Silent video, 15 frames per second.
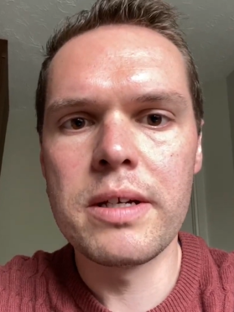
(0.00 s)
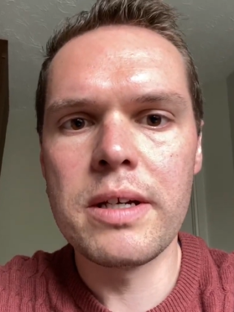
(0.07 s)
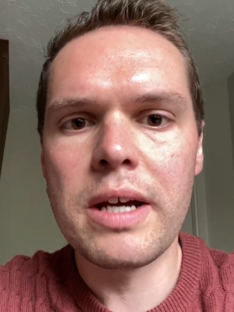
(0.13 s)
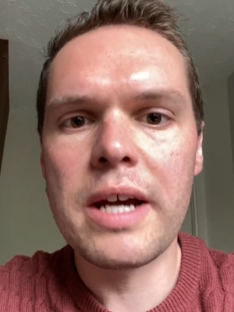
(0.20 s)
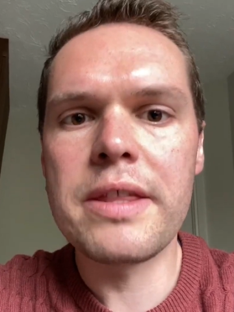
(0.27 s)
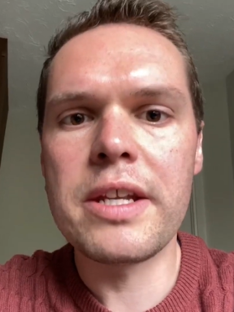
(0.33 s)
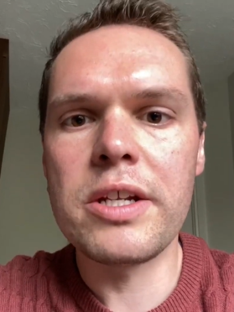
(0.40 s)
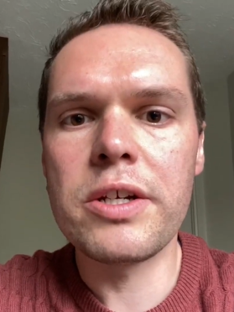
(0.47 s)

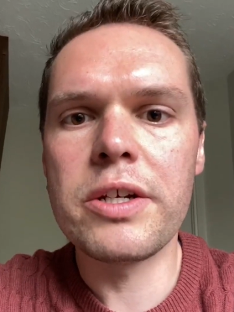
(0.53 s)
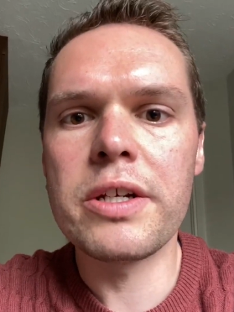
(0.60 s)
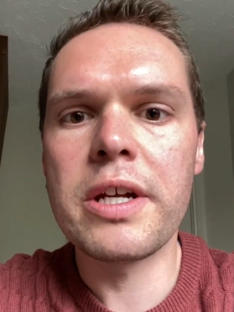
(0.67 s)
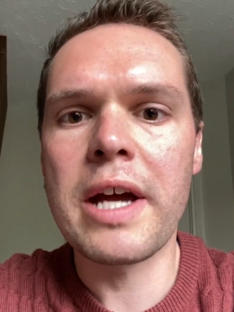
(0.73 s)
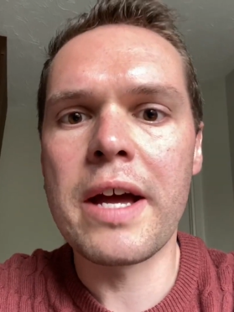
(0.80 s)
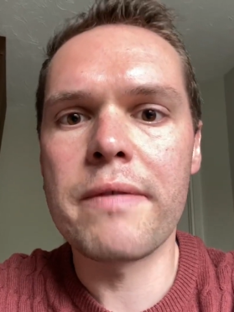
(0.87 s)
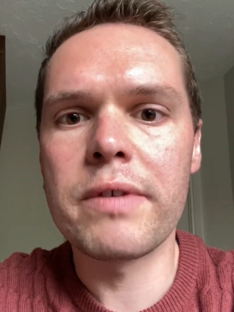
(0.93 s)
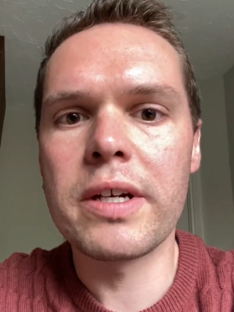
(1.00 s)
and then you could
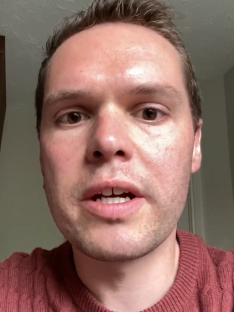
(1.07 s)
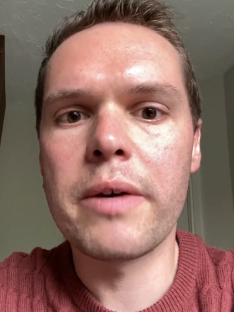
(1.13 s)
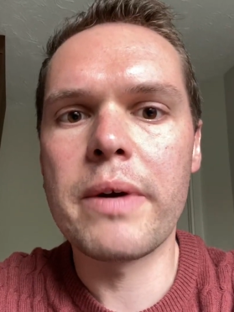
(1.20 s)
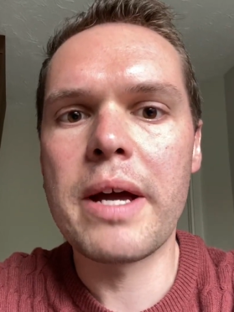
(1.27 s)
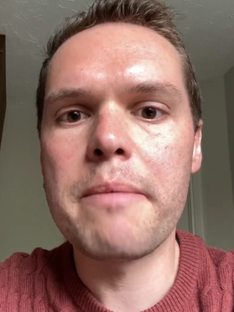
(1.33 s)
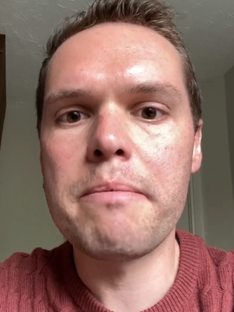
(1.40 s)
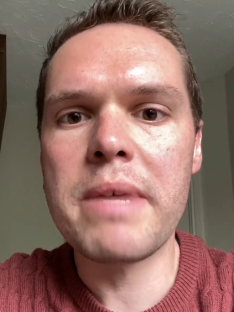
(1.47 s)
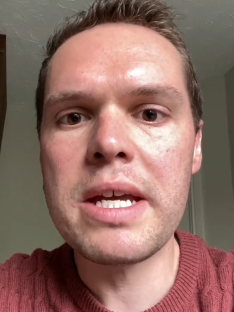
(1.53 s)
have a go
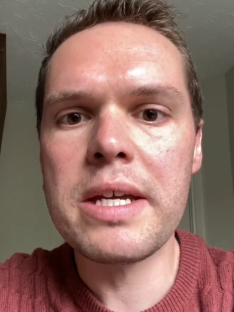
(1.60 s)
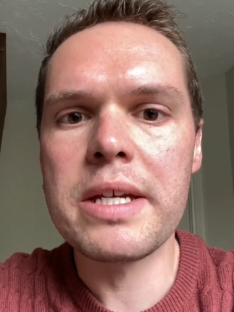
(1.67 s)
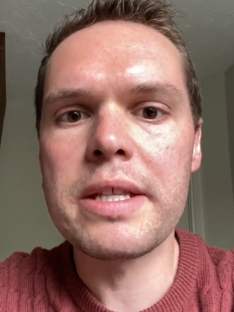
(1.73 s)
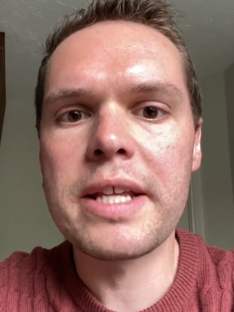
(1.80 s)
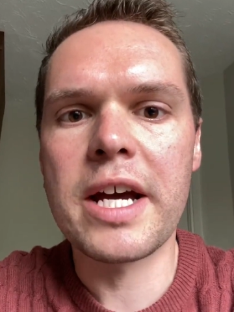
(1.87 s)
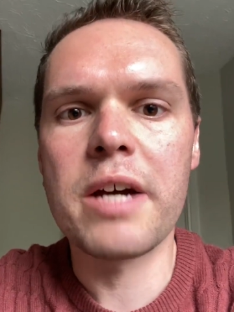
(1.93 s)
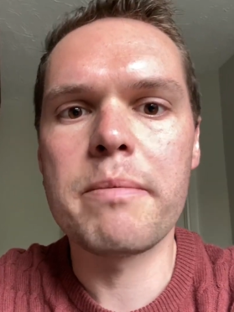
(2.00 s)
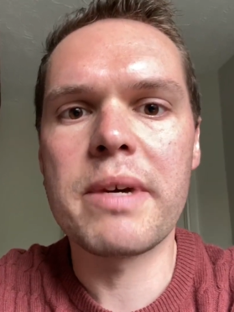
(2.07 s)
at making
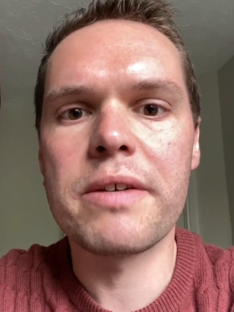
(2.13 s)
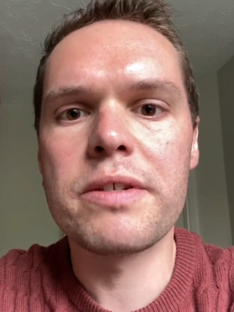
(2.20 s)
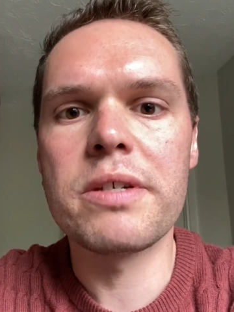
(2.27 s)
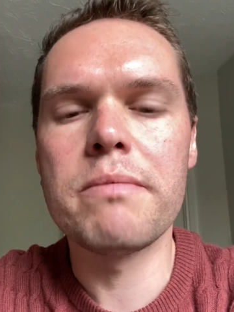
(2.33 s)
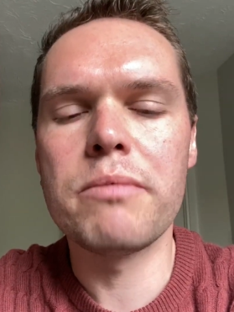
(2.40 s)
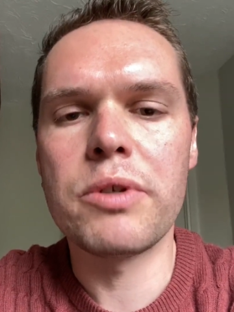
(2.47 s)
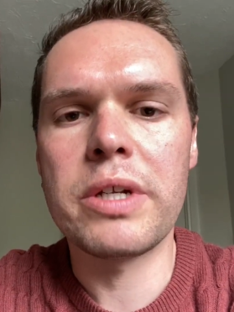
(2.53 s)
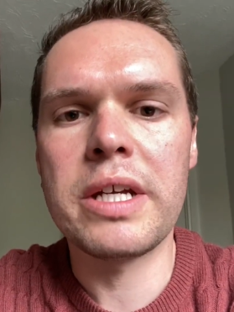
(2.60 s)
that amount of
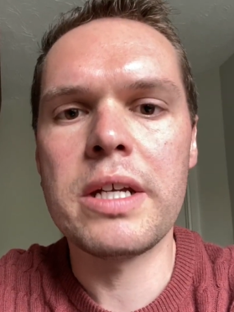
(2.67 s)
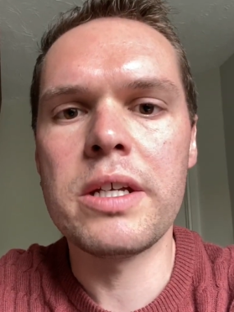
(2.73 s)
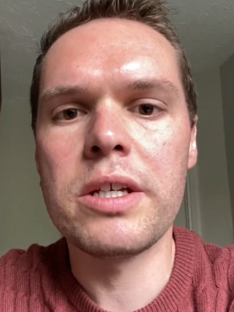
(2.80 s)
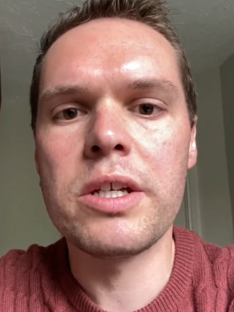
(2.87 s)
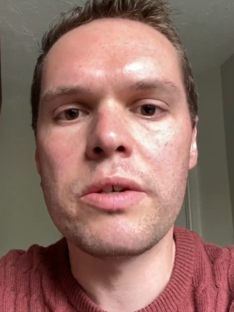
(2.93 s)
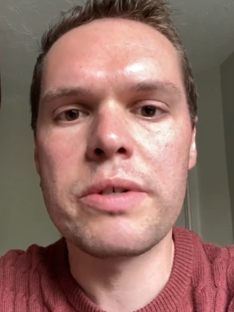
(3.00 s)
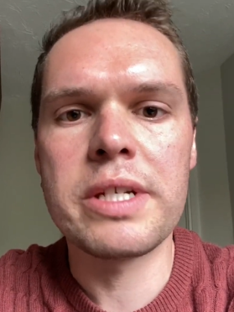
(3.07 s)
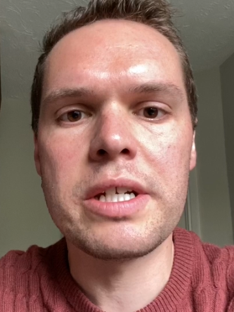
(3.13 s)
money
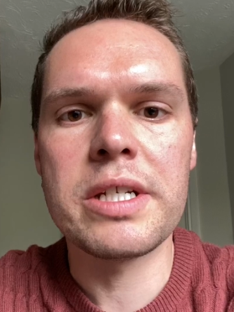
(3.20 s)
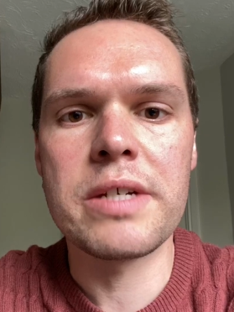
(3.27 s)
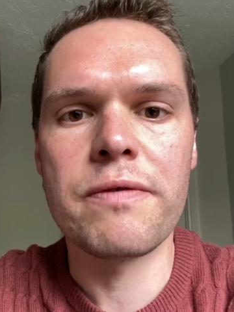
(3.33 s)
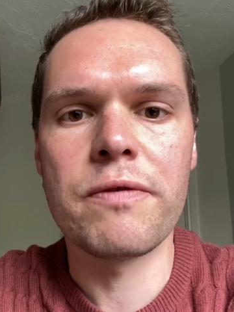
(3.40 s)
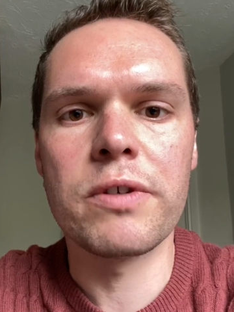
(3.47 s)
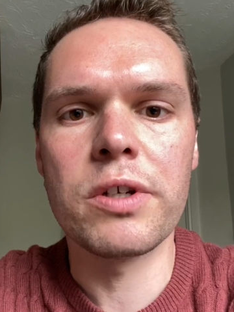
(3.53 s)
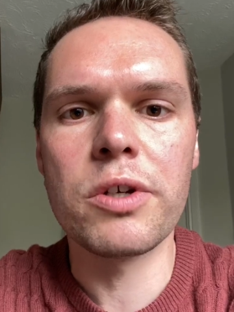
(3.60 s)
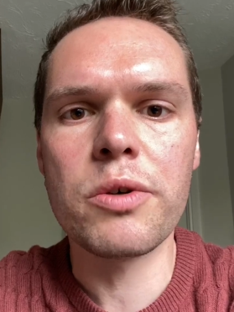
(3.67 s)
using
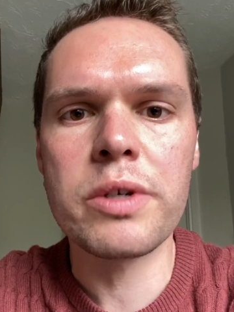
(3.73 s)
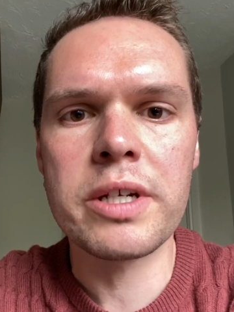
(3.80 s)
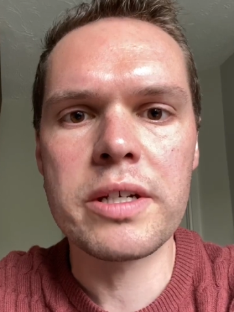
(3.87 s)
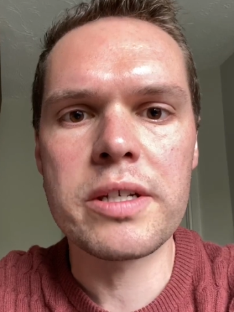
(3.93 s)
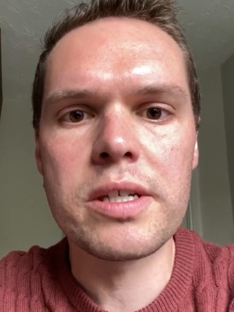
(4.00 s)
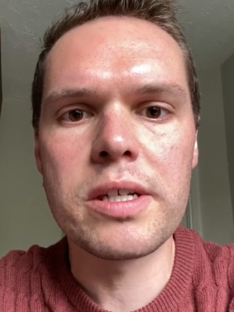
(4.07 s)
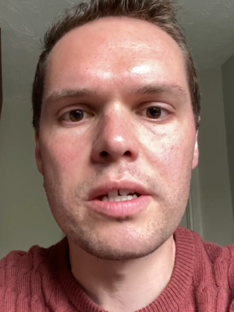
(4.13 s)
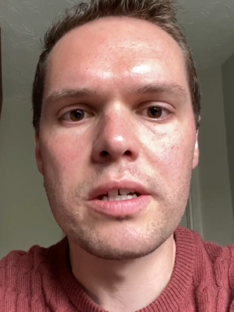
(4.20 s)
different coins.